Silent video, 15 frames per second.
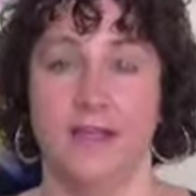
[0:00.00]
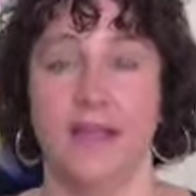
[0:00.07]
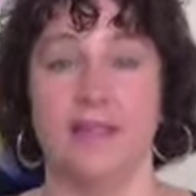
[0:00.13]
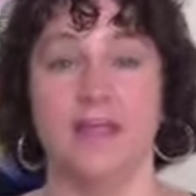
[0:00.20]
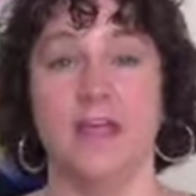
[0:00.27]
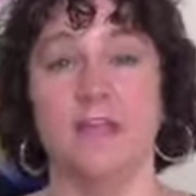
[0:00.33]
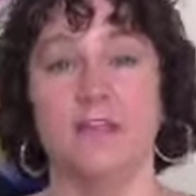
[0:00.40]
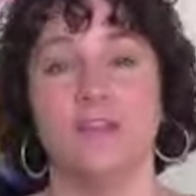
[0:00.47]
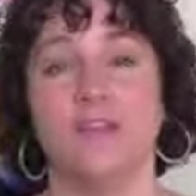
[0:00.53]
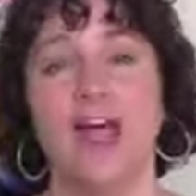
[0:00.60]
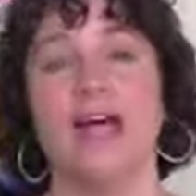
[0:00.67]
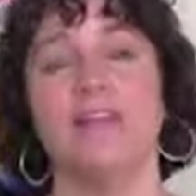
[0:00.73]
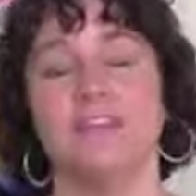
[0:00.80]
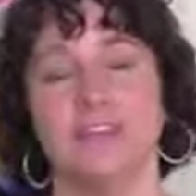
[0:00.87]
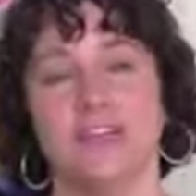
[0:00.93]
Now, the
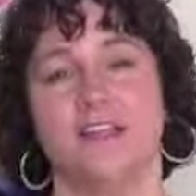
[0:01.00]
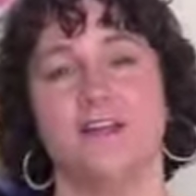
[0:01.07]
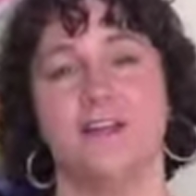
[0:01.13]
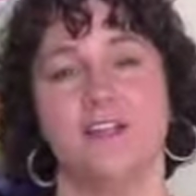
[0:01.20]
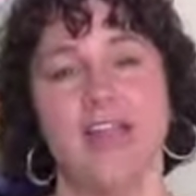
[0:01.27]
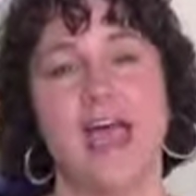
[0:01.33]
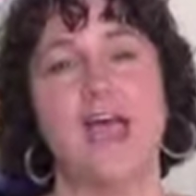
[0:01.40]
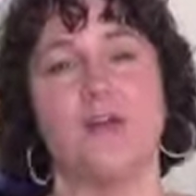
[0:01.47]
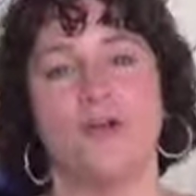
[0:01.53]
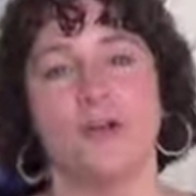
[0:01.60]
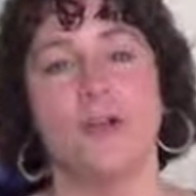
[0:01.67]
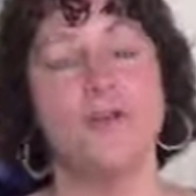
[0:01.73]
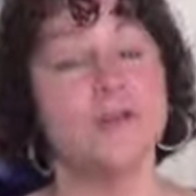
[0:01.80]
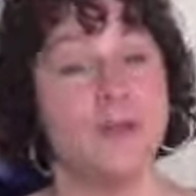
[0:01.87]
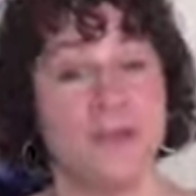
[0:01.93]
last letter in the
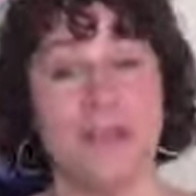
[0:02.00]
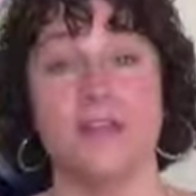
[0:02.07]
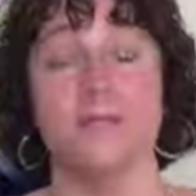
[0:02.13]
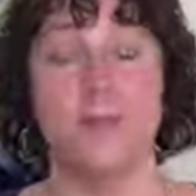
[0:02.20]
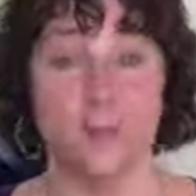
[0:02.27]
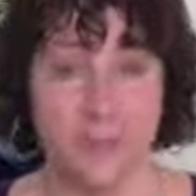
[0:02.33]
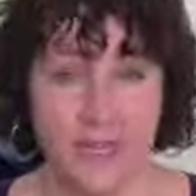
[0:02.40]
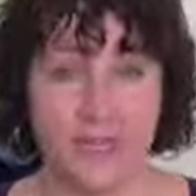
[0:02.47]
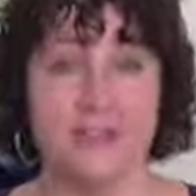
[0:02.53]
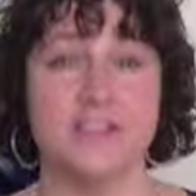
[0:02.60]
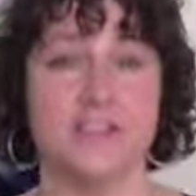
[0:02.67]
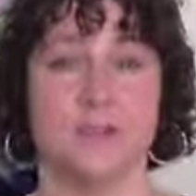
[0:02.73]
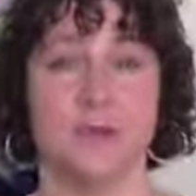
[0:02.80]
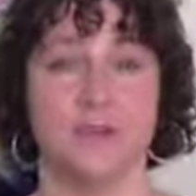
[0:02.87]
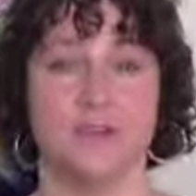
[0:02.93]
acronym for me is
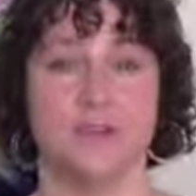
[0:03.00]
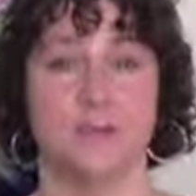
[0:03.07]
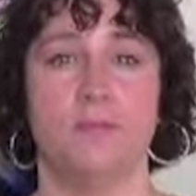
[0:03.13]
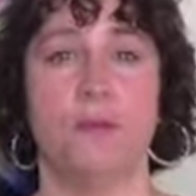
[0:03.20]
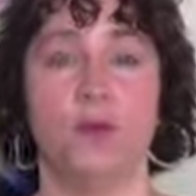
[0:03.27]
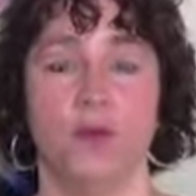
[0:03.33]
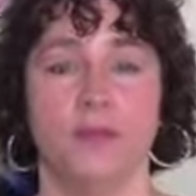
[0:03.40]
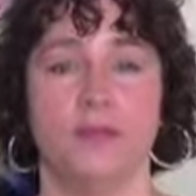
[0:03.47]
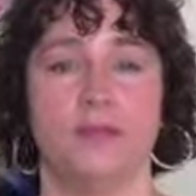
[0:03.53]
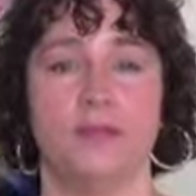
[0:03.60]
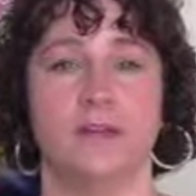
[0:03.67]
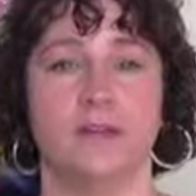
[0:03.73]
the most important,